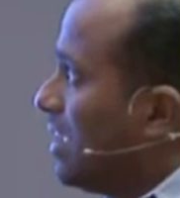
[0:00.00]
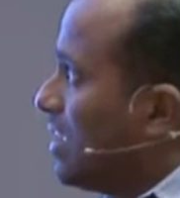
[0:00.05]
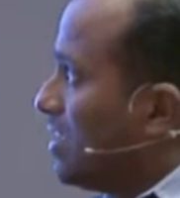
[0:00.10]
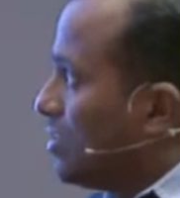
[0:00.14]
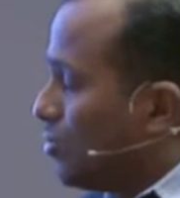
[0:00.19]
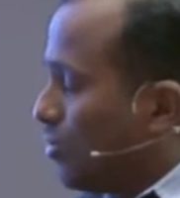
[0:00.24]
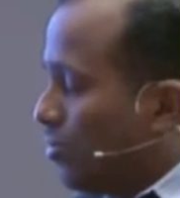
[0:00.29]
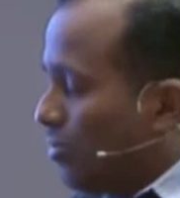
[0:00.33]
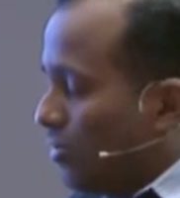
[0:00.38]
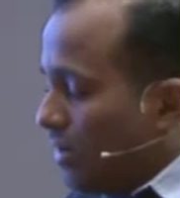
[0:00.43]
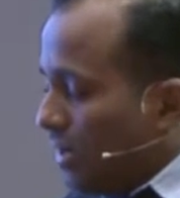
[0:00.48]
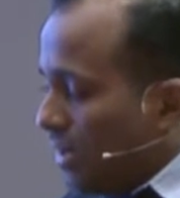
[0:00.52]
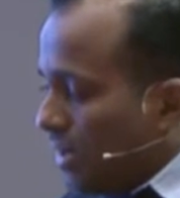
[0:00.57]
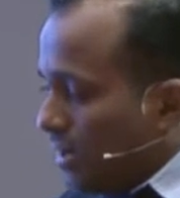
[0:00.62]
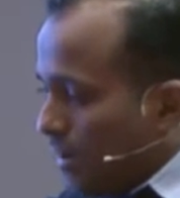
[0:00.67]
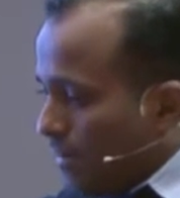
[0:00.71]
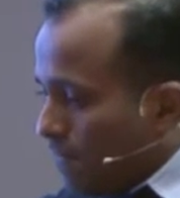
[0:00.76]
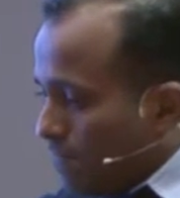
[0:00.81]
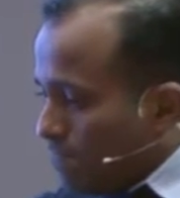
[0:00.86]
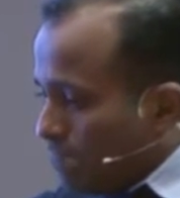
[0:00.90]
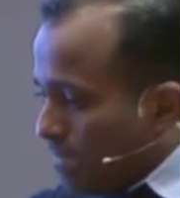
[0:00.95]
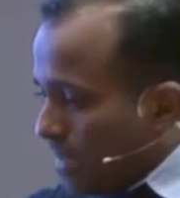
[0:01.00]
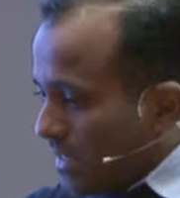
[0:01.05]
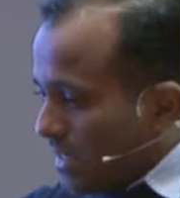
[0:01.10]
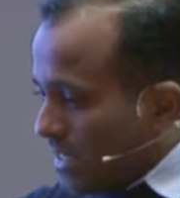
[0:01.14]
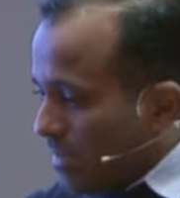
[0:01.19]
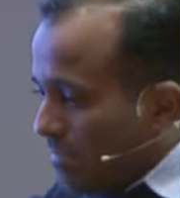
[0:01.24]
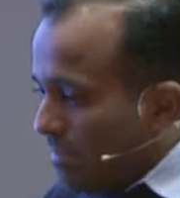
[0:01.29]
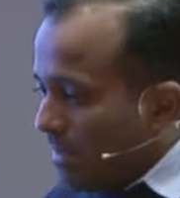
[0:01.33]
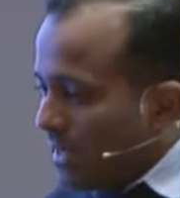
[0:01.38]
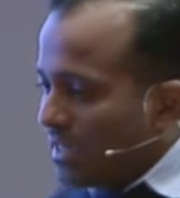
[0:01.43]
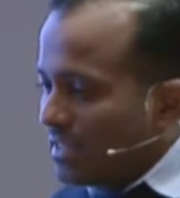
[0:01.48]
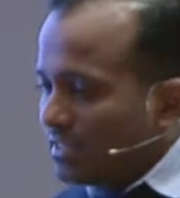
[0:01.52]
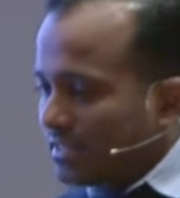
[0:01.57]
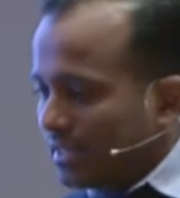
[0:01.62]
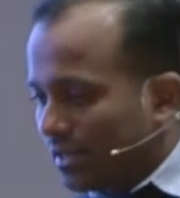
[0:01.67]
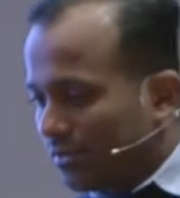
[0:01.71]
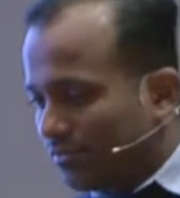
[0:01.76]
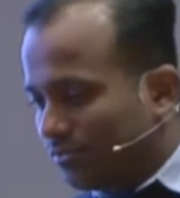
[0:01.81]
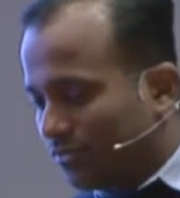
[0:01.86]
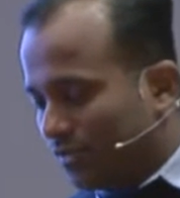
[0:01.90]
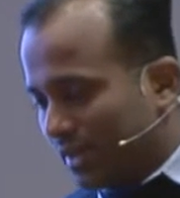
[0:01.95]
So uh, typical set
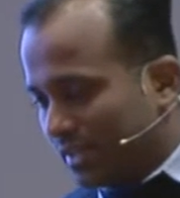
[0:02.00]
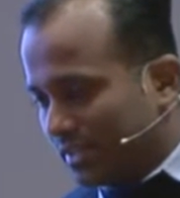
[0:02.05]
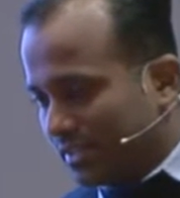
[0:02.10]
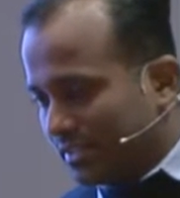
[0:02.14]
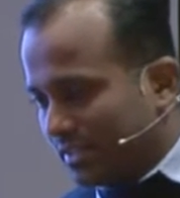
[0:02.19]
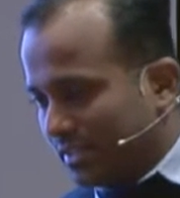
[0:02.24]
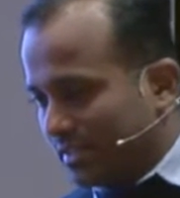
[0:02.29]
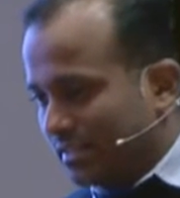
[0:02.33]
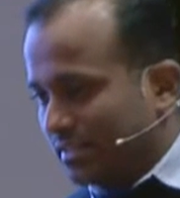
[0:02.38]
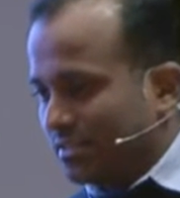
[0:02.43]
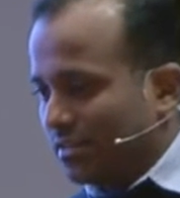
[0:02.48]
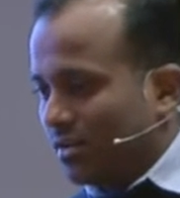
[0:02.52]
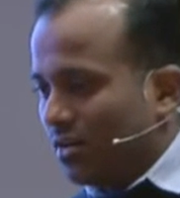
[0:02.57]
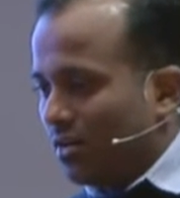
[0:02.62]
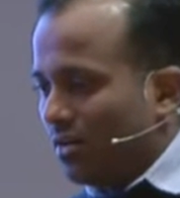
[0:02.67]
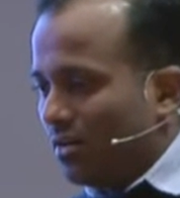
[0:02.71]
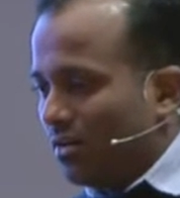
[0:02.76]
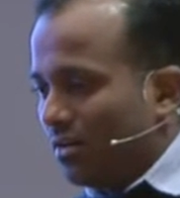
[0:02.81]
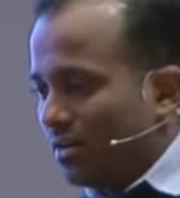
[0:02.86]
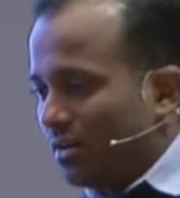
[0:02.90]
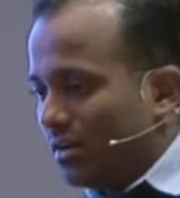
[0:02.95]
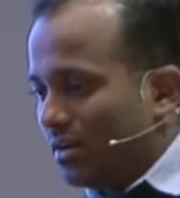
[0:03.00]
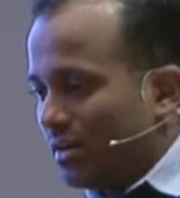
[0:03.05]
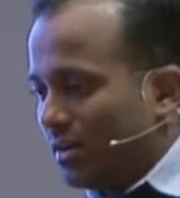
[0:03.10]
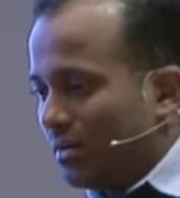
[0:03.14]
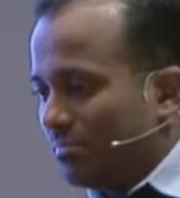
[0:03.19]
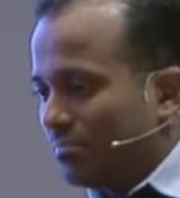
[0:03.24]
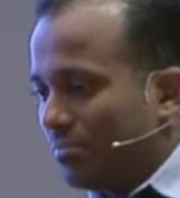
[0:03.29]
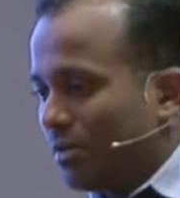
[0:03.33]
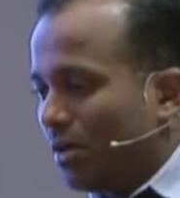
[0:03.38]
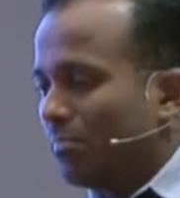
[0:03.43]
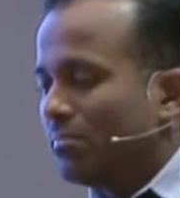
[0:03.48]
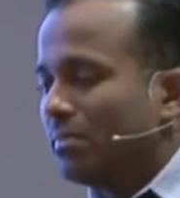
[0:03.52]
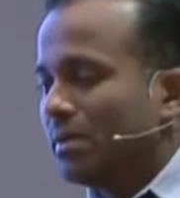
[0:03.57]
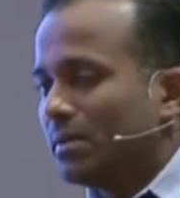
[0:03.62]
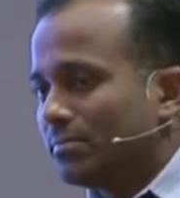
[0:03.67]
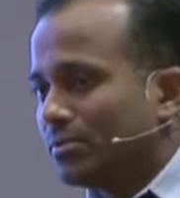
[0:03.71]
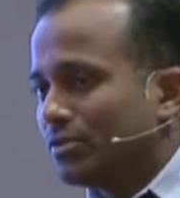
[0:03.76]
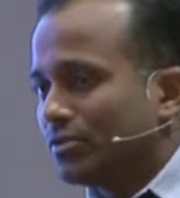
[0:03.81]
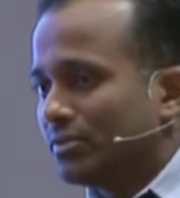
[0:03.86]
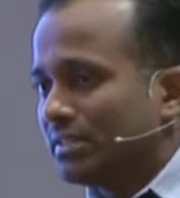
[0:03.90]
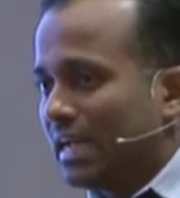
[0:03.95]
of questions or uh,
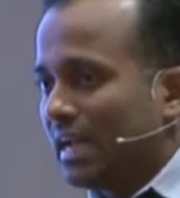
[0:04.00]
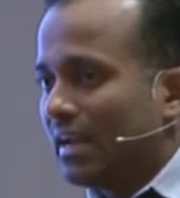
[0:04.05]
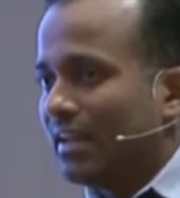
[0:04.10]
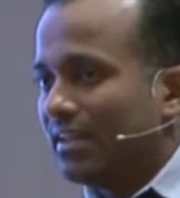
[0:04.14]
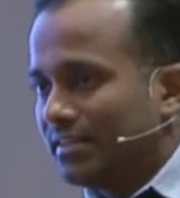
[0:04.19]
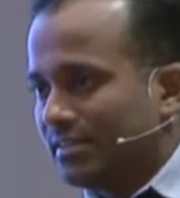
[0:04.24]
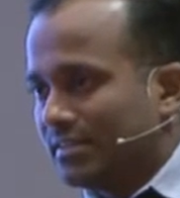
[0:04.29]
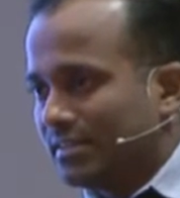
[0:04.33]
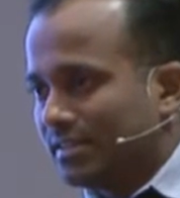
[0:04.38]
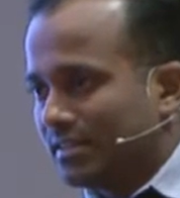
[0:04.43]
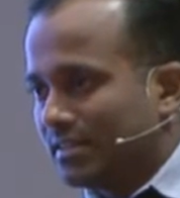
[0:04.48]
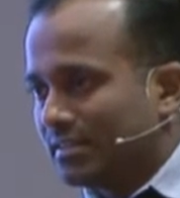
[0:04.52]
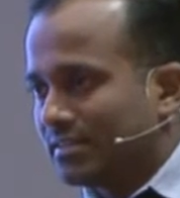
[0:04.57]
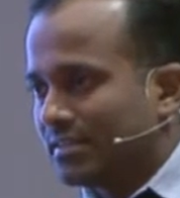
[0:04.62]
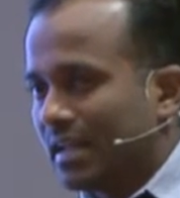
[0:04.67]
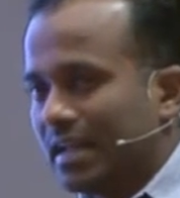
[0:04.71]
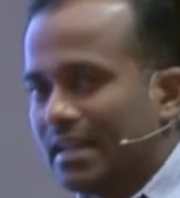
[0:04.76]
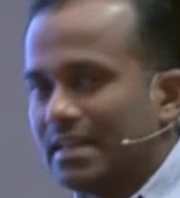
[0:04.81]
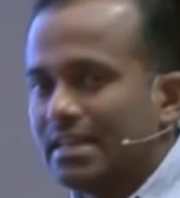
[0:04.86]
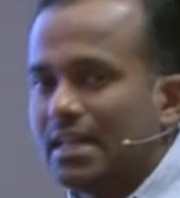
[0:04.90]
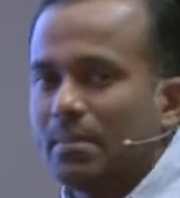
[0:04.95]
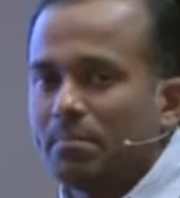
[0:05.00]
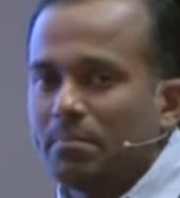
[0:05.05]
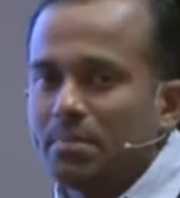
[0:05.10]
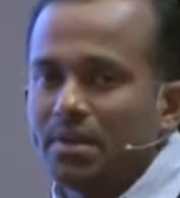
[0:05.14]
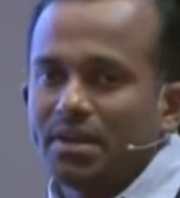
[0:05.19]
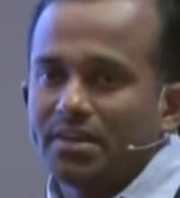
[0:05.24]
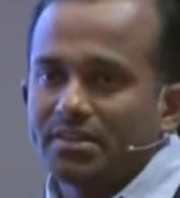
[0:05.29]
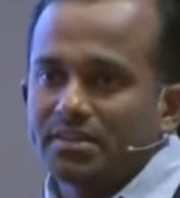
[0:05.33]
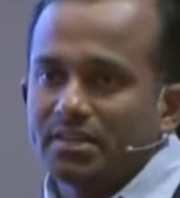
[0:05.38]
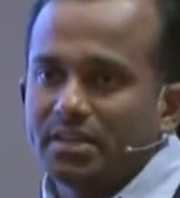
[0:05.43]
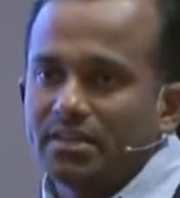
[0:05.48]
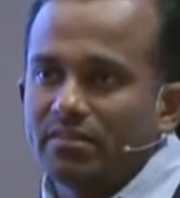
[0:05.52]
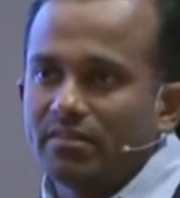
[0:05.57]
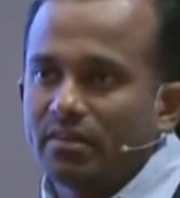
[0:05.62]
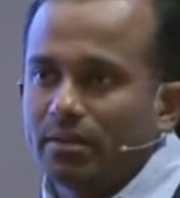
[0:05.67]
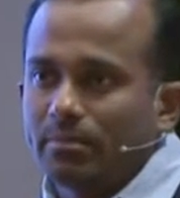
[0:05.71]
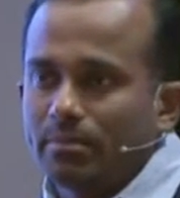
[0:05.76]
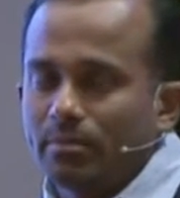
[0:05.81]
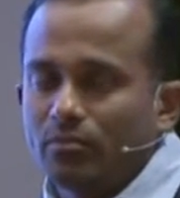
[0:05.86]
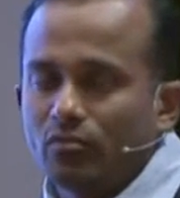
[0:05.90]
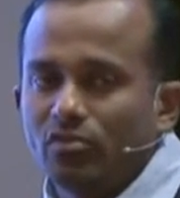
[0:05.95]
problems or challenges any application
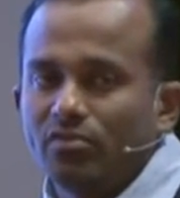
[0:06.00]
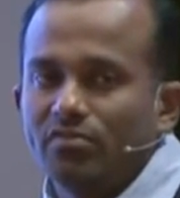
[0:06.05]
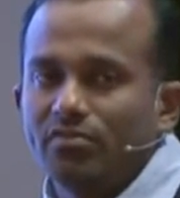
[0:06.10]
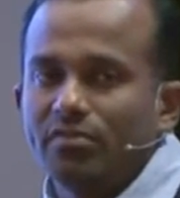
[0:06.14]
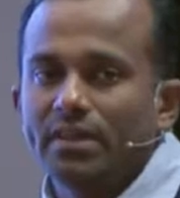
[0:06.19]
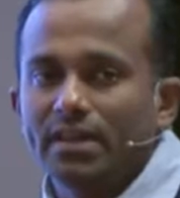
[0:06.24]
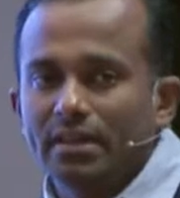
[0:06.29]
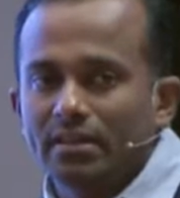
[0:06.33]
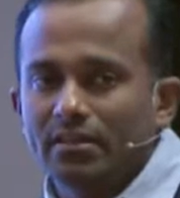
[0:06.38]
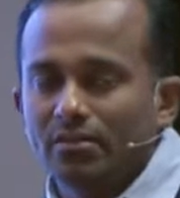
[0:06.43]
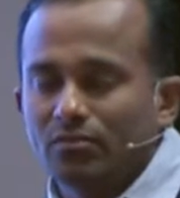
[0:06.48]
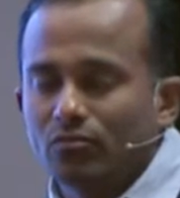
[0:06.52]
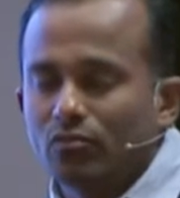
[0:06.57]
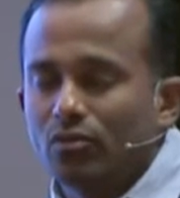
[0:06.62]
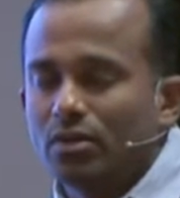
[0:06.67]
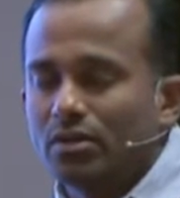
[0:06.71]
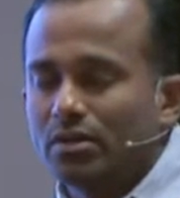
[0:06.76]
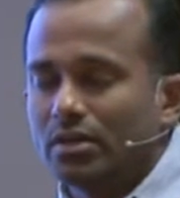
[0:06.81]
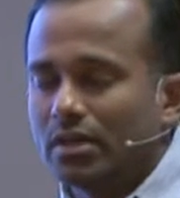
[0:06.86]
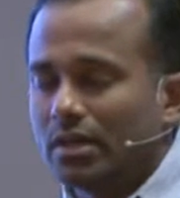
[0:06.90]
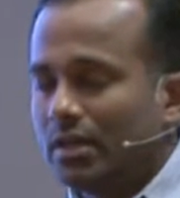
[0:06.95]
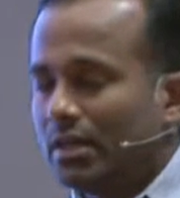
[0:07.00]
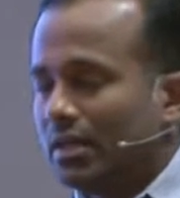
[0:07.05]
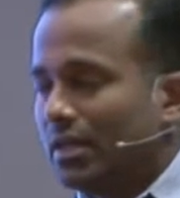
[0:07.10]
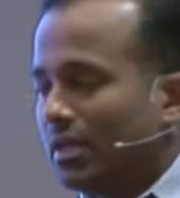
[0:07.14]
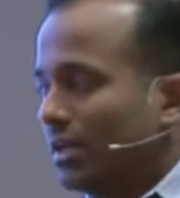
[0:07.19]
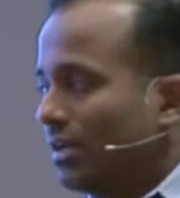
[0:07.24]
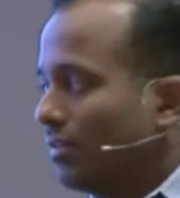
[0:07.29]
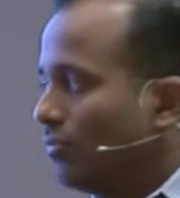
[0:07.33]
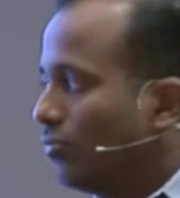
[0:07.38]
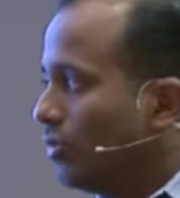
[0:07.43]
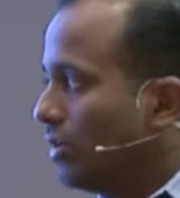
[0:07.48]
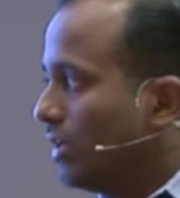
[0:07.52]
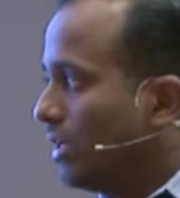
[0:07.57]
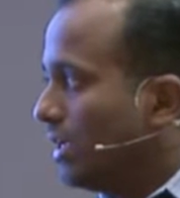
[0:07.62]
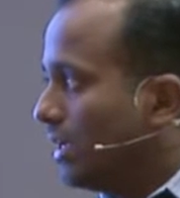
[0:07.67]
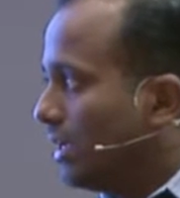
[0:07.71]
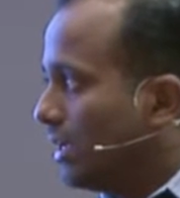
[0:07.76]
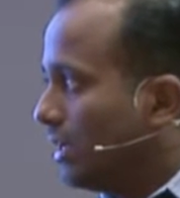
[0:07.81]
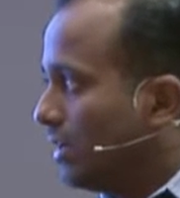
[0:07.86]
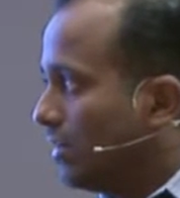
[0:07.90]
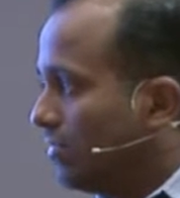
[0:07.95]
developer would would uh, would
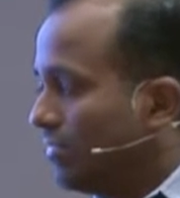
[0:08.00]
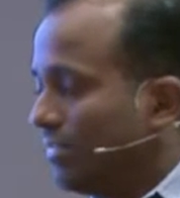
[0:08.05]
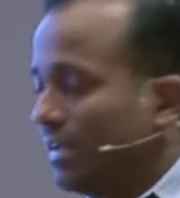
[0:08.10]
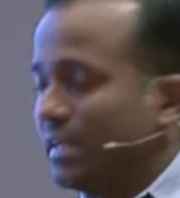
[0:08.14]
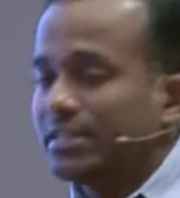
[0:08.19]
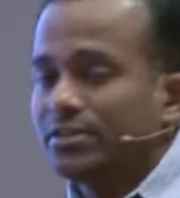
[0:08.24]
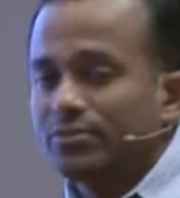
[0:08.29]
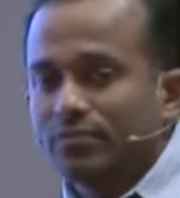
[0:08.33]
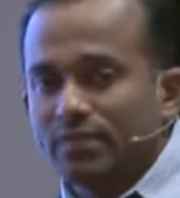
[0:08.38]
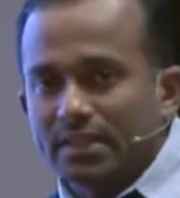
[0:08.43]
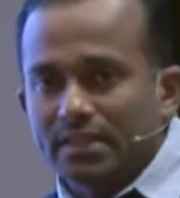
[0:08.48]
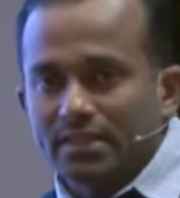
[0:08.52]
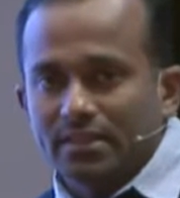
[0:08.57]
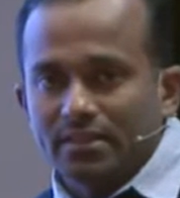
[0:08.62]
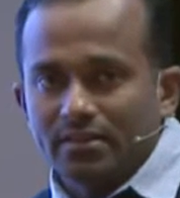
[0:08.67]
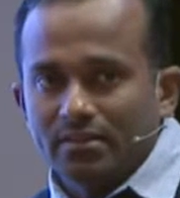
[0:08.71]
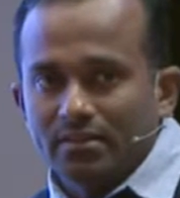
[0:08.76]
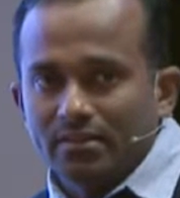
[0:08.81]
face with.